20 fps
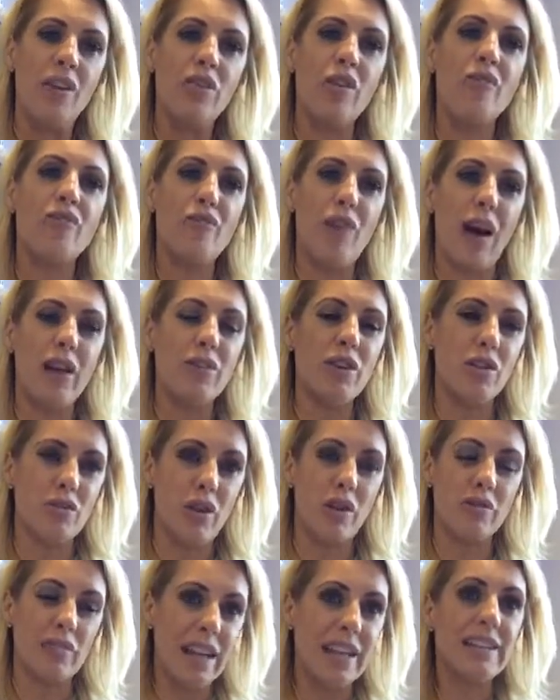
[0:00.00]

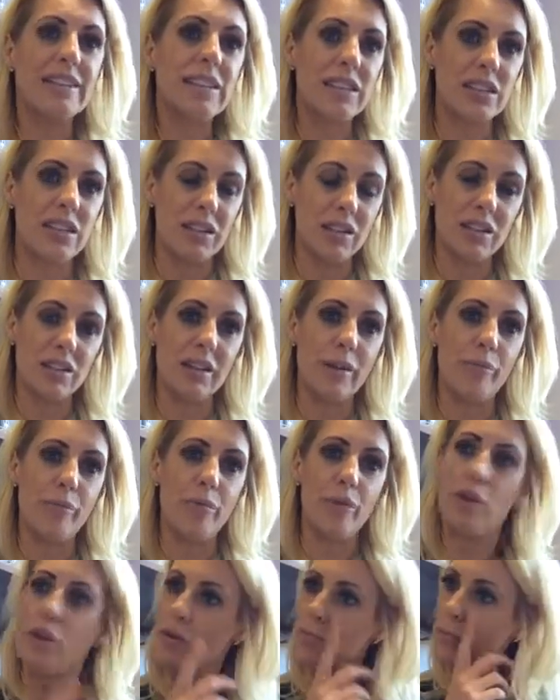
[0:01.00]
not instant
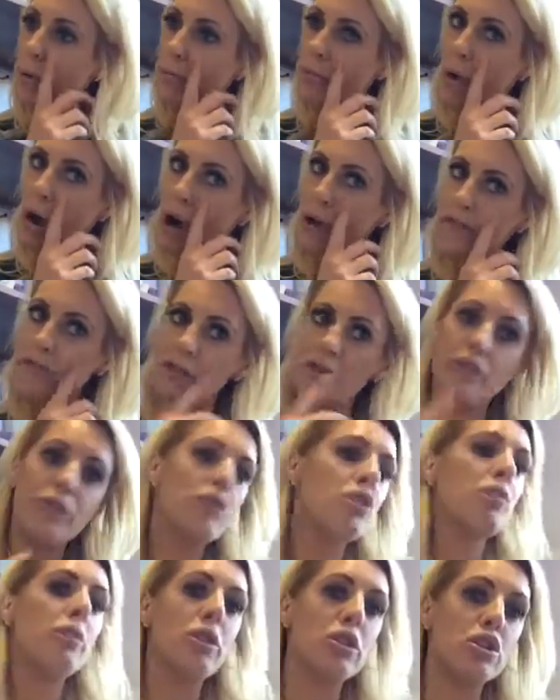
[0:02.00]
improvement, but after a
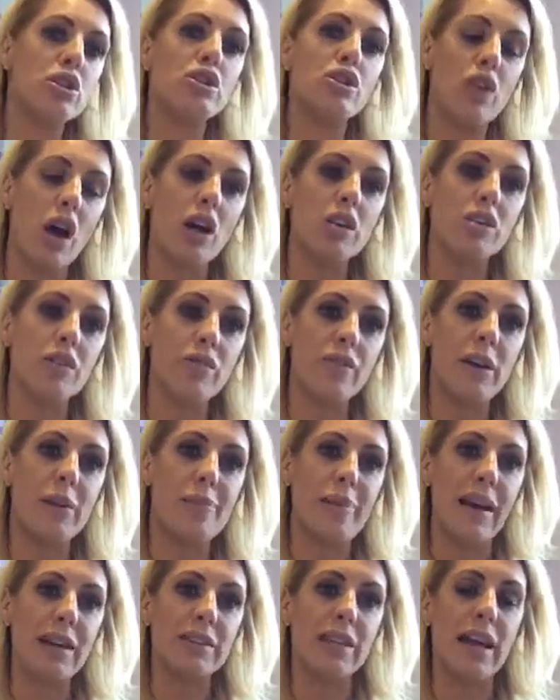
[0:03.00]
few weeks you'd start to feel
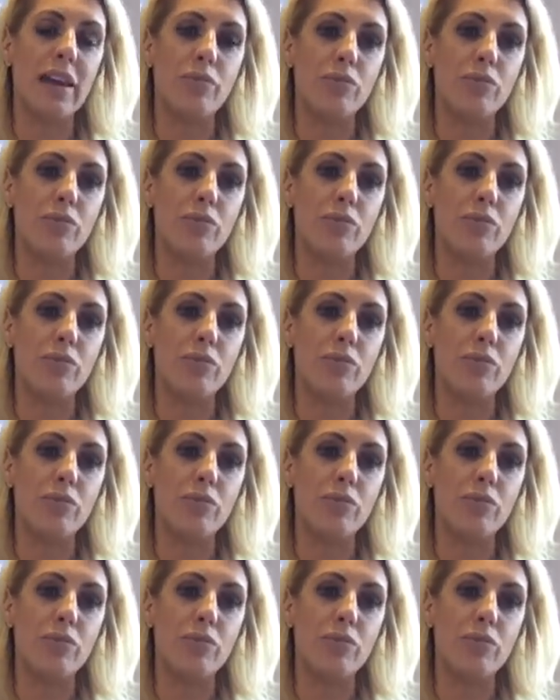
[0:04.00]
better.